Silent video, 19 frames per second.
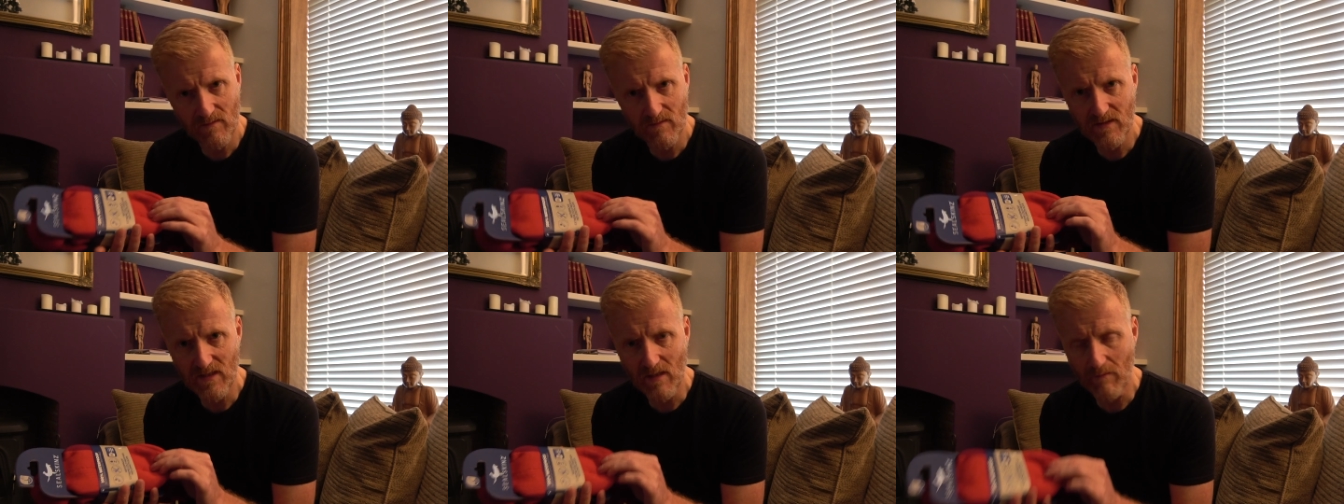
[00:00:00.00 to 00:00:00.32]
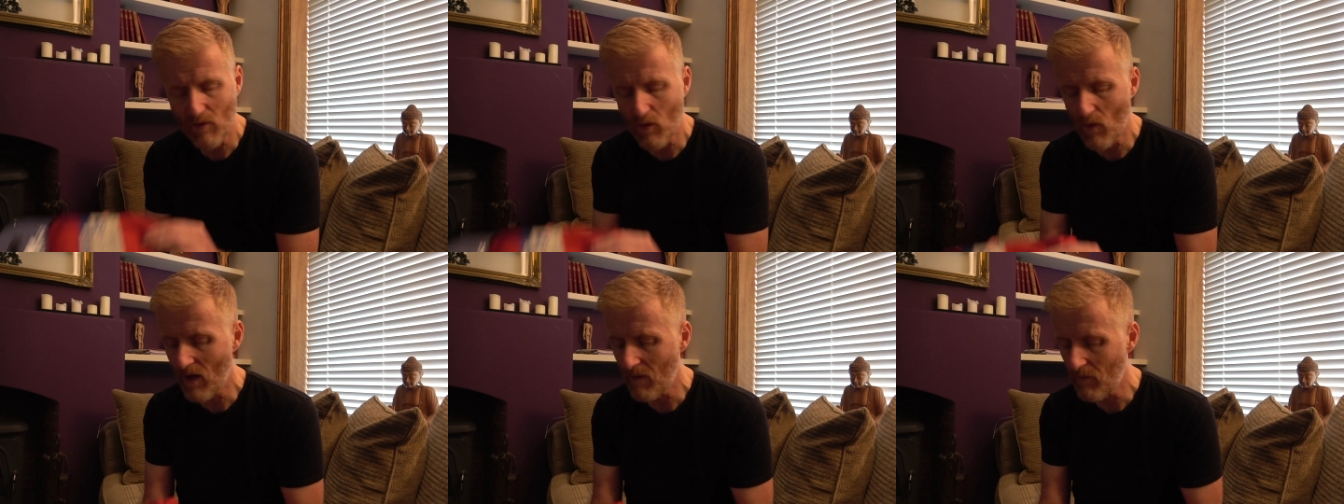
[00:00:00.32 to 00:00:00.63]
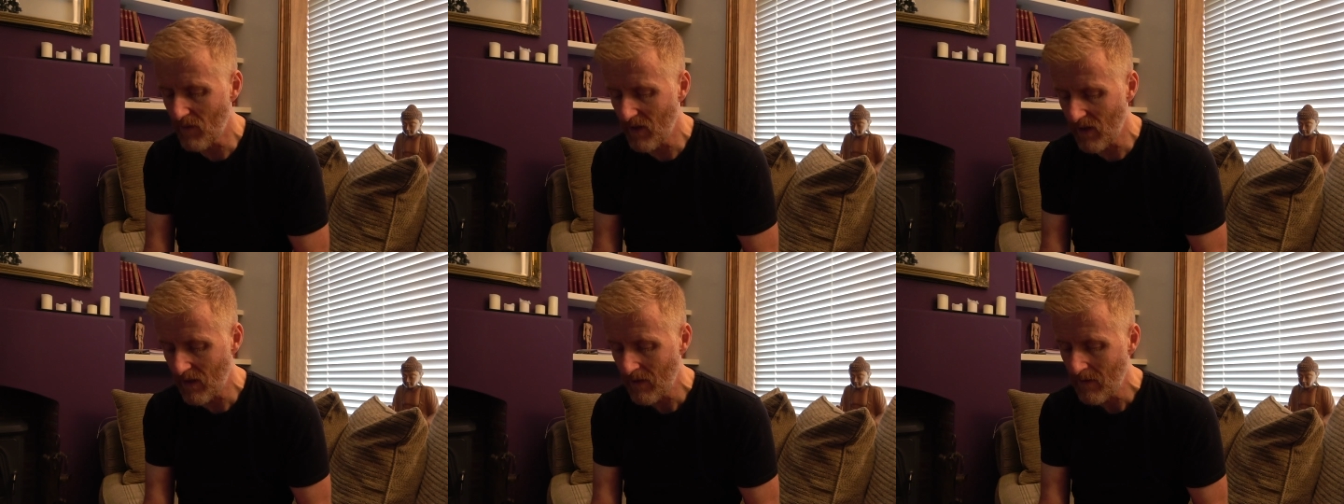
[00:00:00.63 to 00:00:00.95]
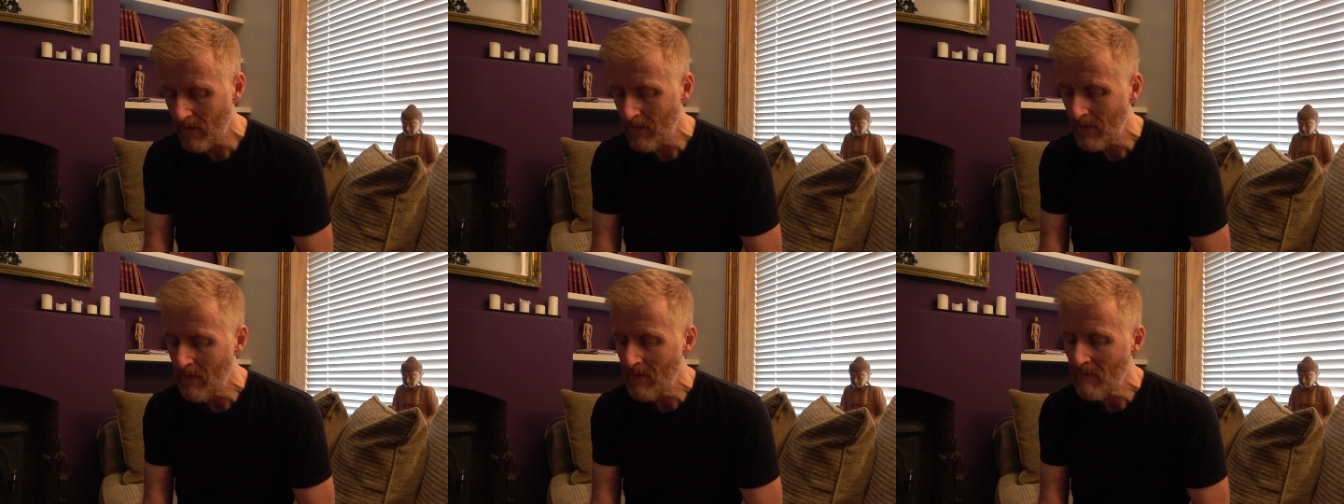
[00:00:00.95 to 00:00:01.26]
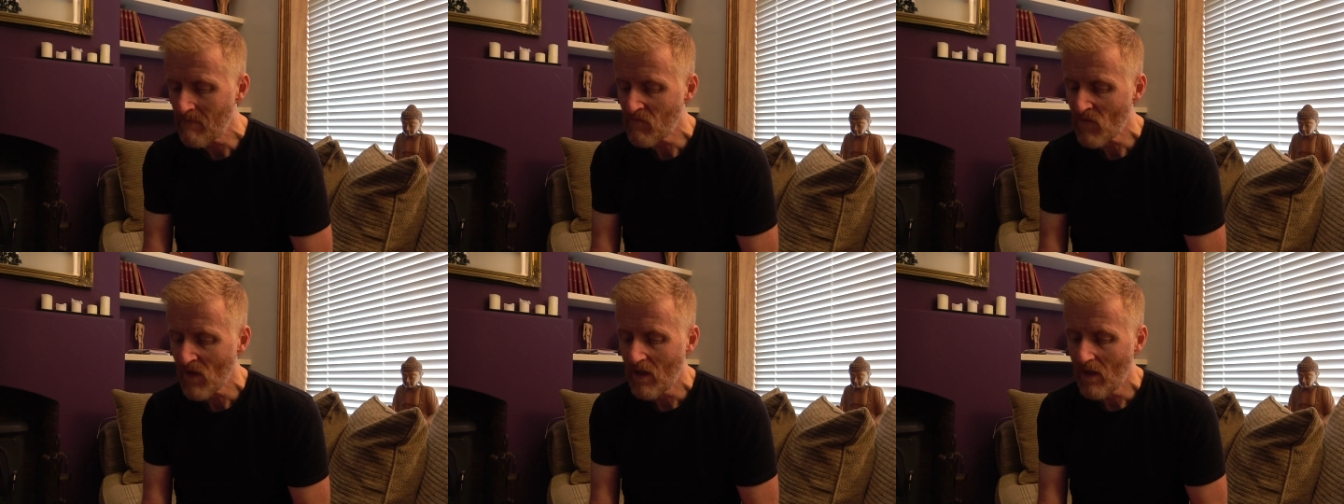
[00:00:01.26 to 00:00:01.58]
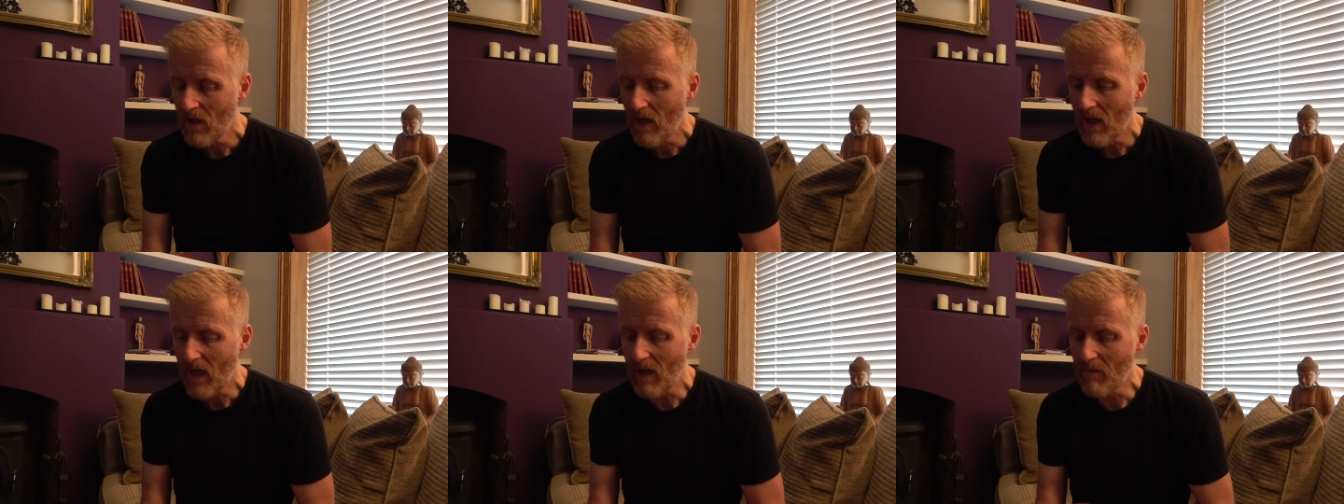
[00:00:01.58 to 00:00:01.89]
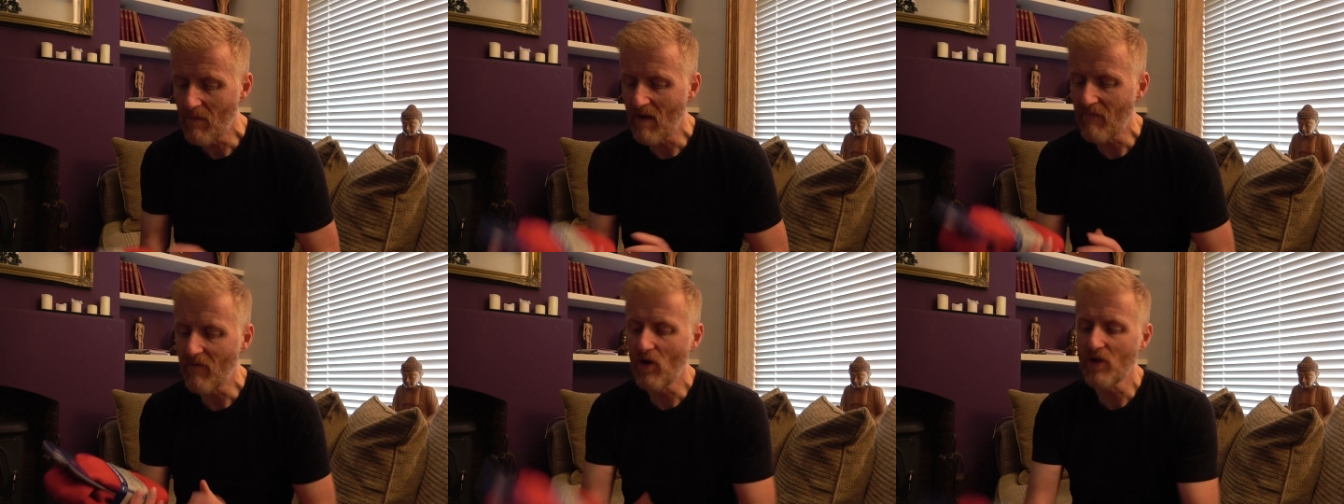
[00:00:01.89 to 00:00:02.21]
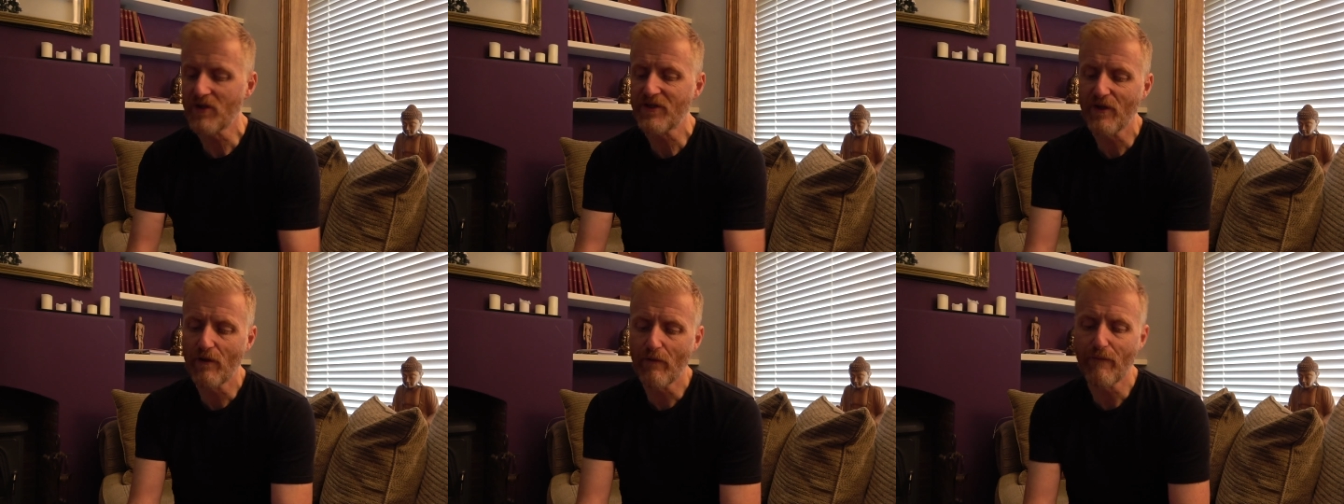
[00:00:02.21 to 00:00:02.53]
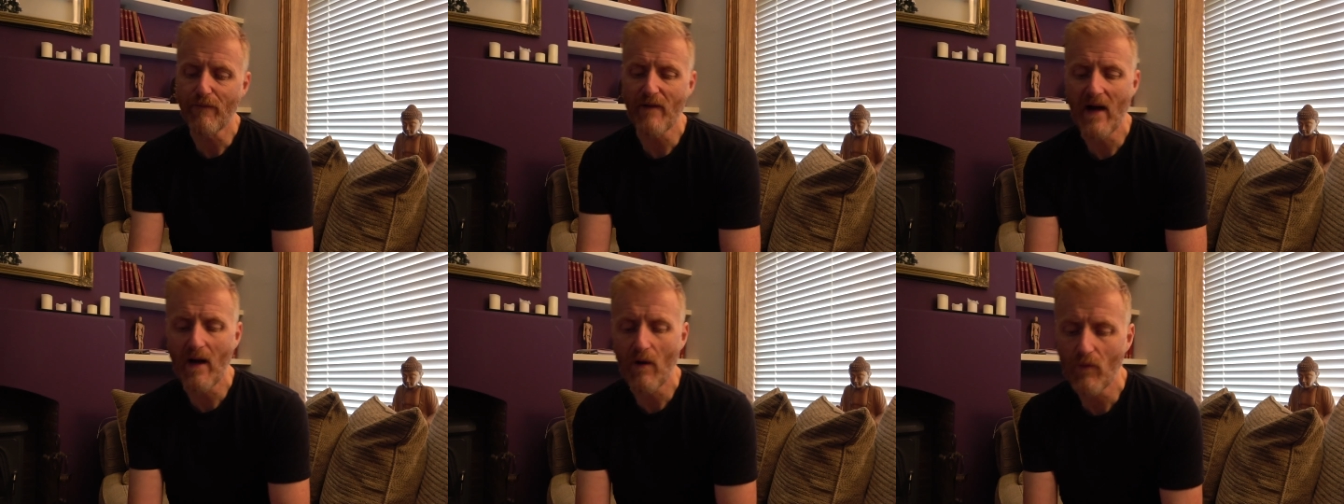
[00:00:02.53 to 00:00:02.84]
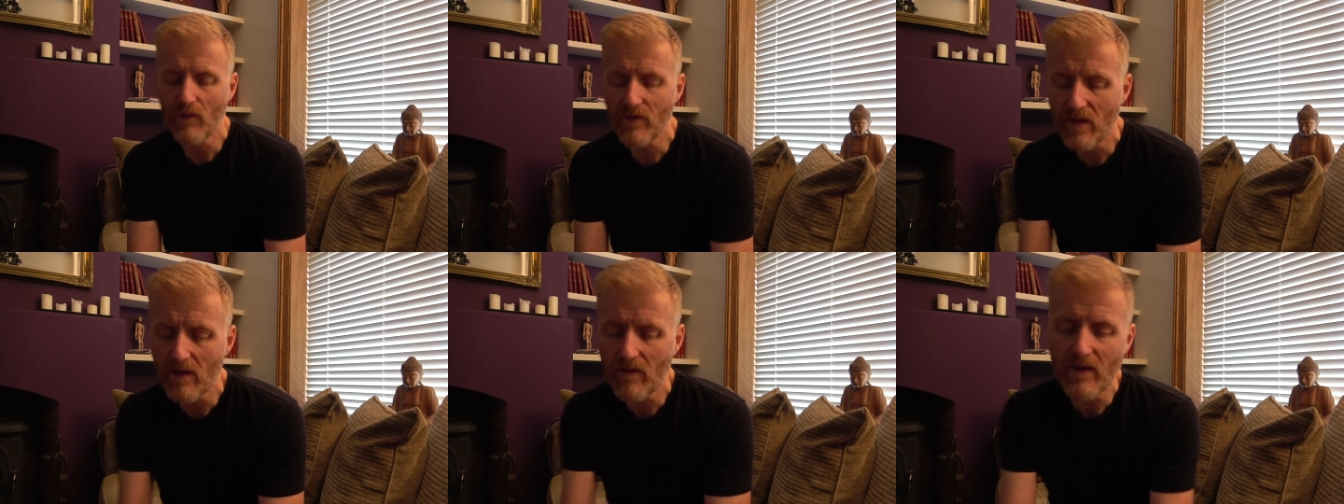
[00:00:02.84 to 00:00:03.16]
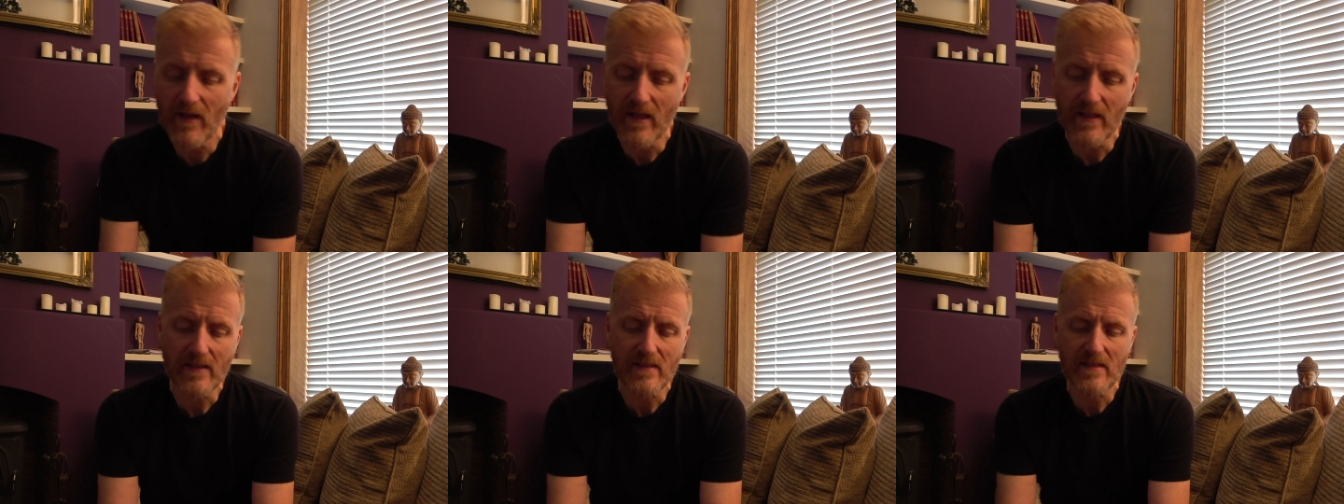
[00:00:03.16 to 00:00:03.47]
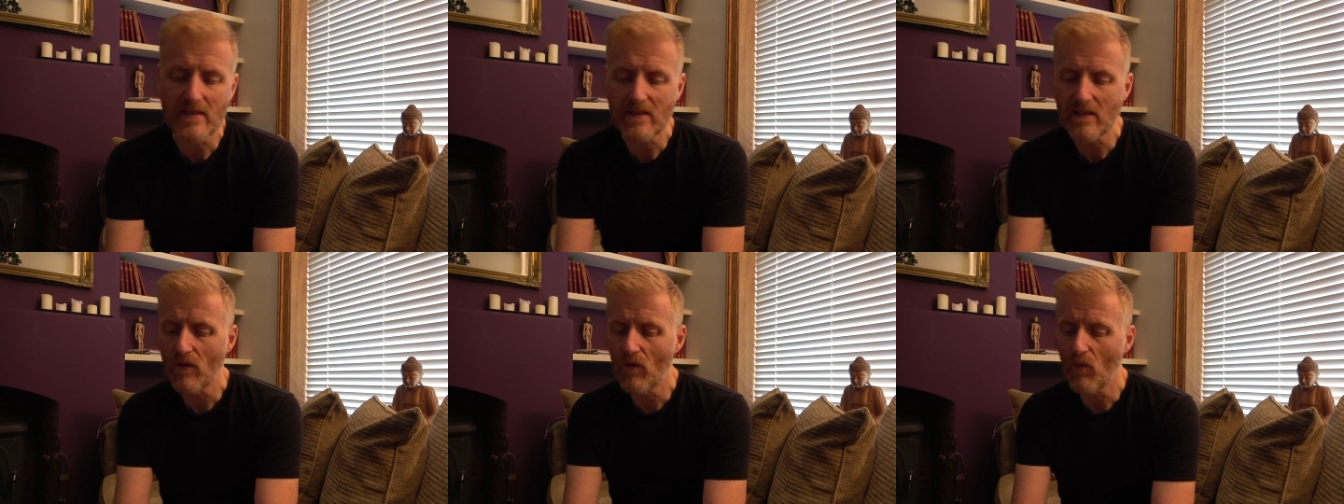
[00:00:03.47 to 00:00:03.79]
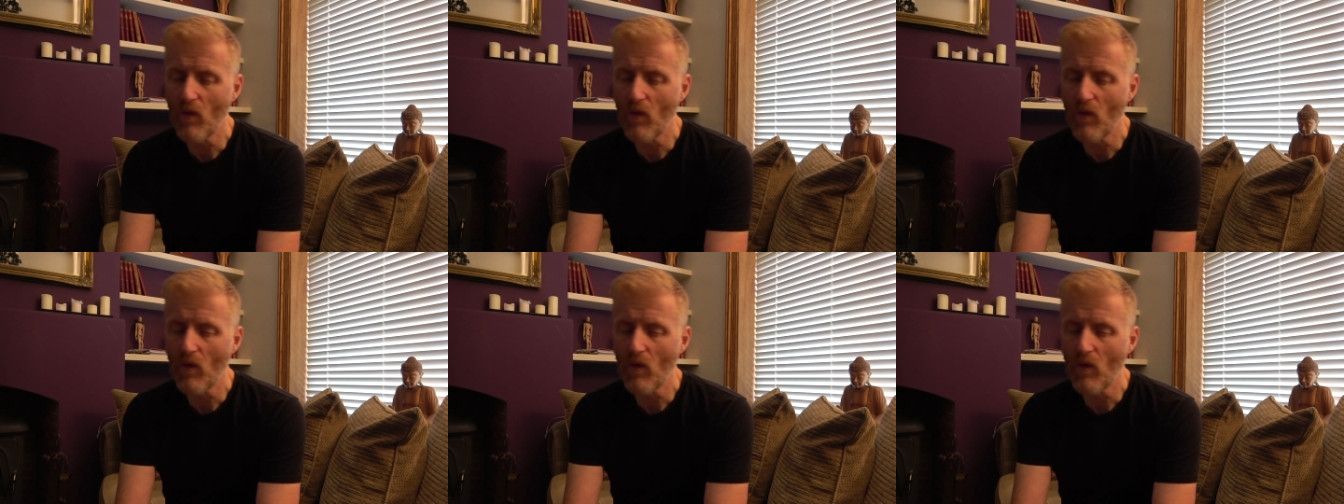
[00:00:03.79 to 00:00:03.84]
seem quite big. I've also found that